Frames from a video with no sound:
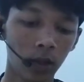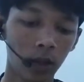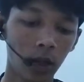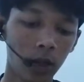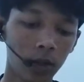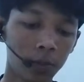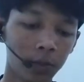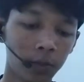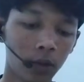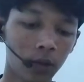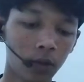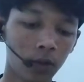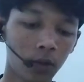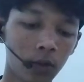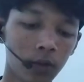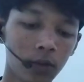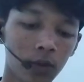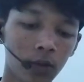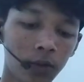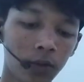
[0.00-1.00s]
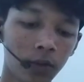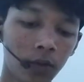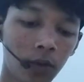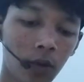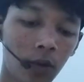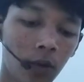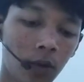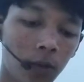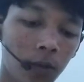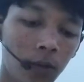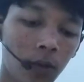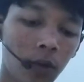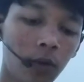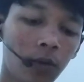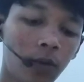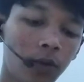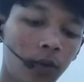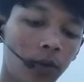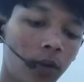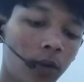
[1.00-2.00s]
and Microsoft Corp
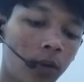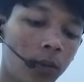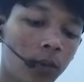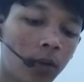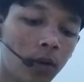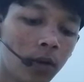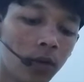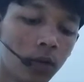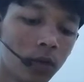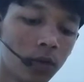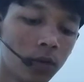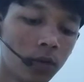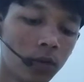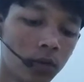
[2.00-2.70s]
fell more than